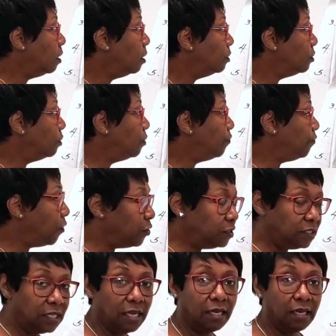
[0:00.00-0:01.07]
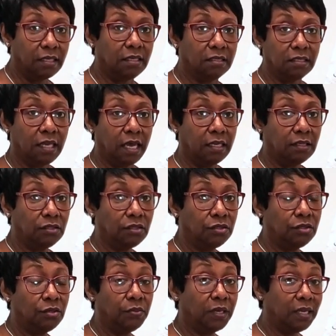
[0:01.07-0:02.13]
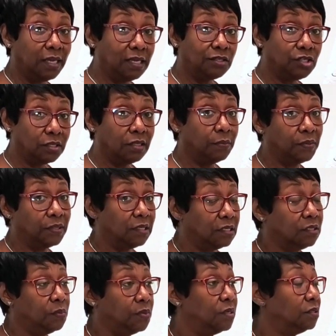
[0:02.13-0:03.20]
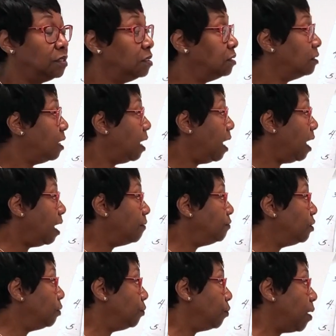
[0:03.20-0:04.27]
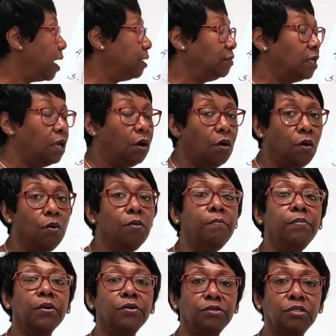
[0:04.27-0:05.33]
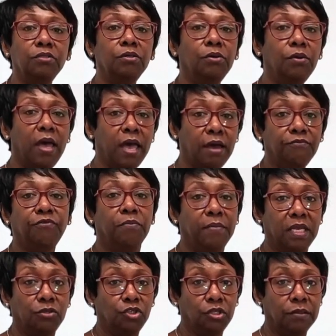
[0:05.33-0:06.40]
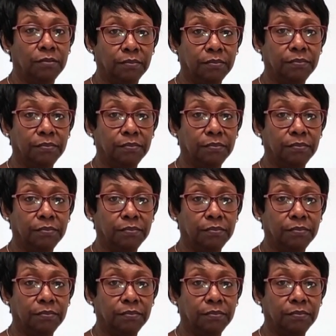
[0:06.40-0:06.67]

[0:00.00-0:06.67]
So the first thing I decided to do with each of the participants is to have them write their own personal affirmation.